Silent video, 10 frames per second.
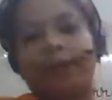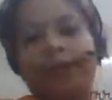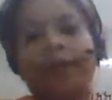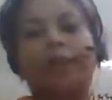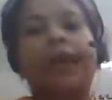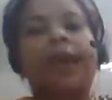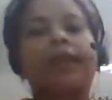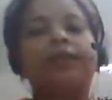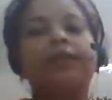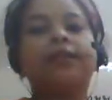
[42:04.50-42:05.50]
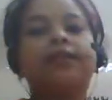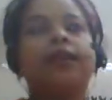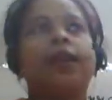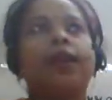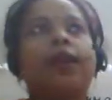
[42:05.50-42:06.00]
a man's
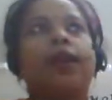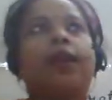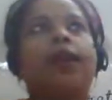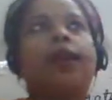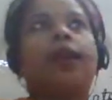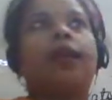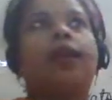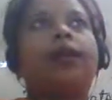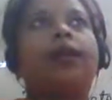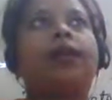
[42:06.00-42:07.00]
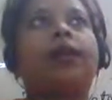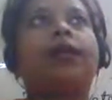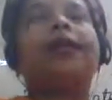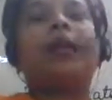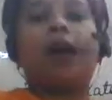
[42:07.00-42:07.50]
uh,
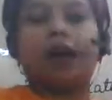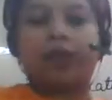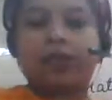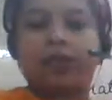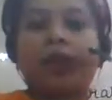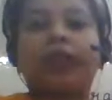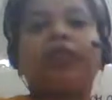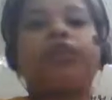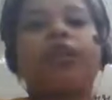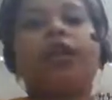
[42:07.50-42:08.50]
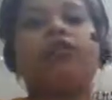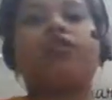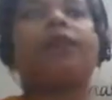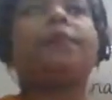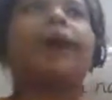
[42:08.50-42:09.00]
class, you can judge
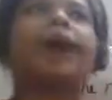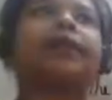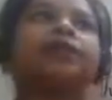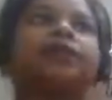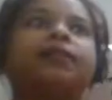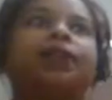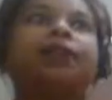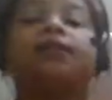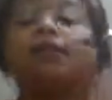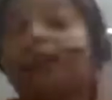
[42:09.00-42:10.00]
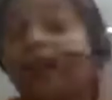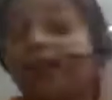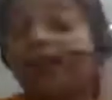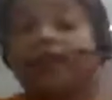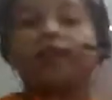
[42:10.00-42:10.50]
a man's
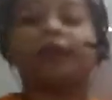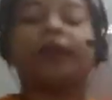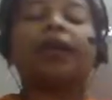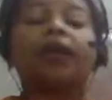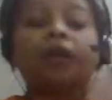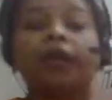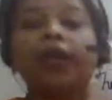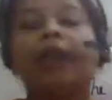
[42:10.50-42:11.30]
standard by looking